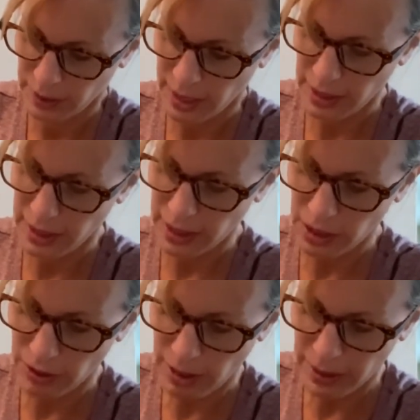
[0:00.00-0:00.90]
And this is
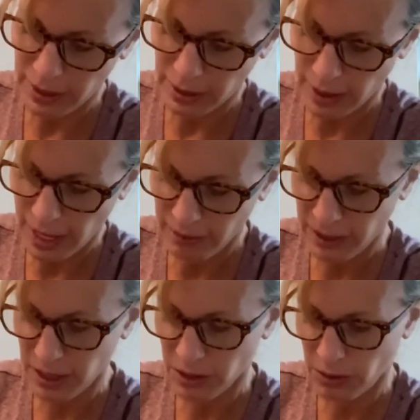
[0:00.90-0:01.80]
great because a lot of
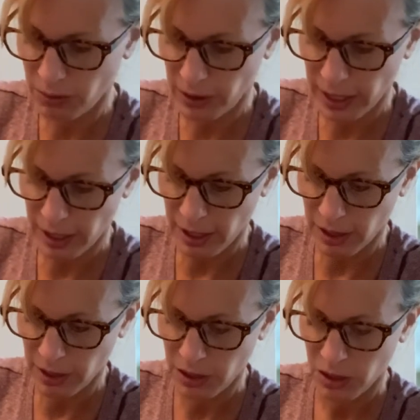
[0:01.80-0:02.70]
kids are working
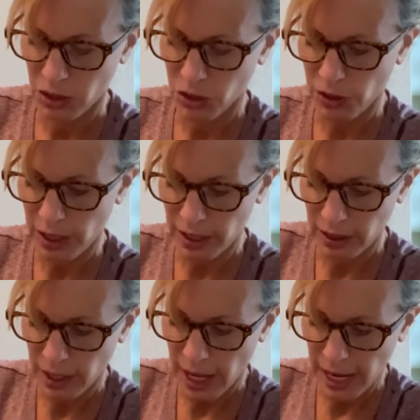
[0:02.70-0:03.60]
on drawing a
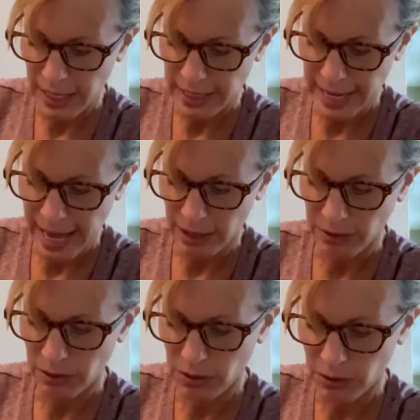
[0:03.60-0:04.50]
line
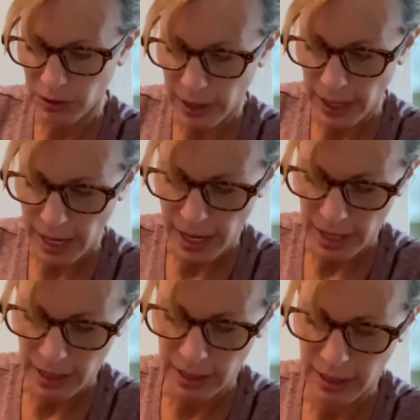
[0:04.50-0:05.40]
down or a
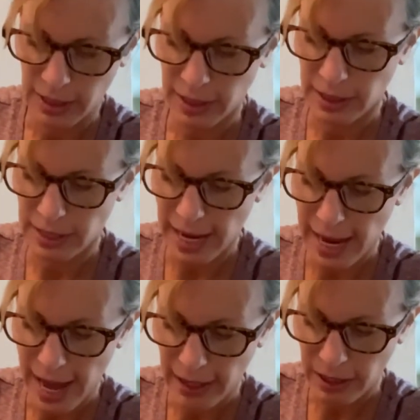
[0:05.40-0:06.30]

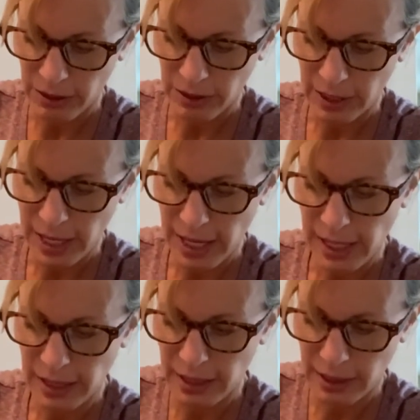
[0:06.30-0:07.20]
diagonal
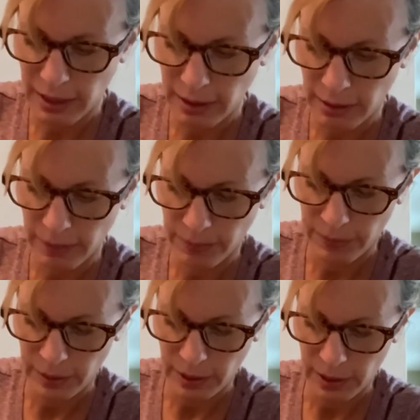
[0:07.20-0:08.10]
line,
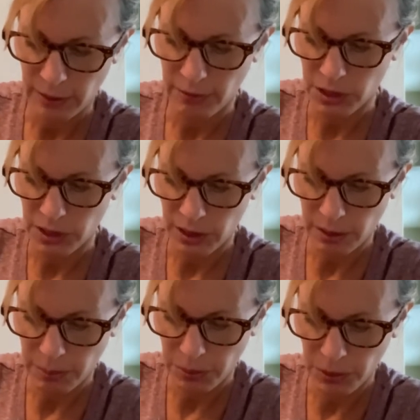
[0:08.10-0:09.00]
which is an
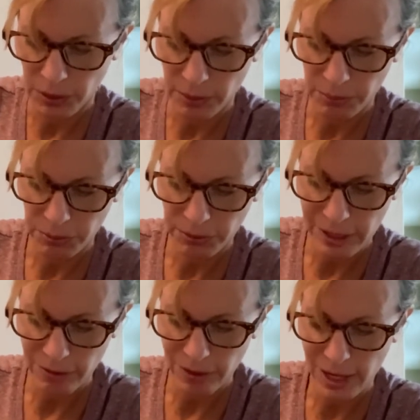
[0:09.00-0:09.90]
important
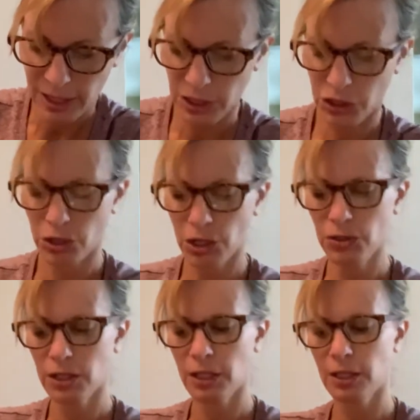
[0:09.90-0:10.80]
pre-writing
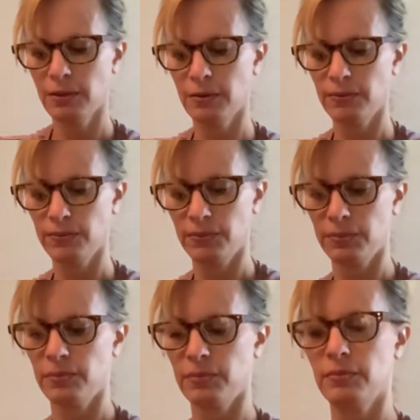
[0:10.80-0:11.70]
stroke.
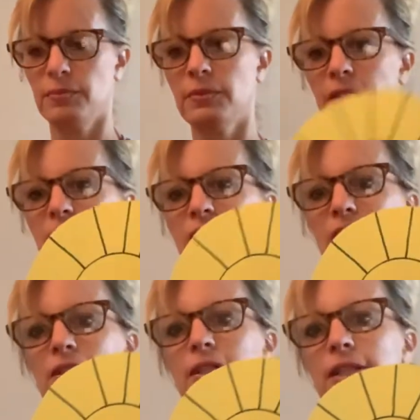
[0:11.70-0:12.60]
So it's going to
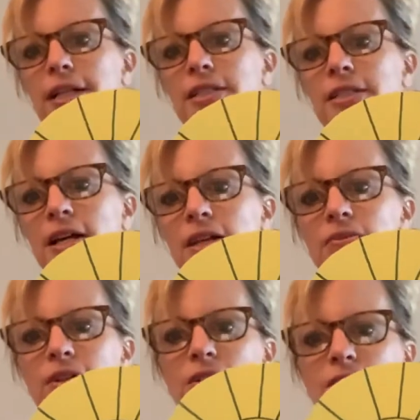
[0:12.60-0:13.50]
look like a sun
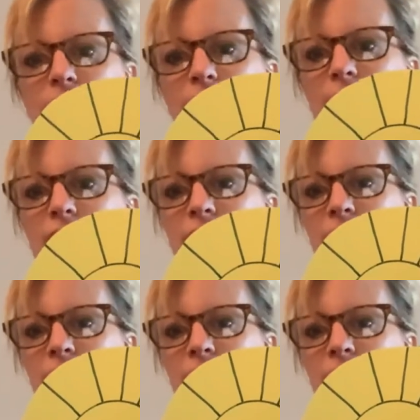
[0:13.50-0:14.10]
when you're done.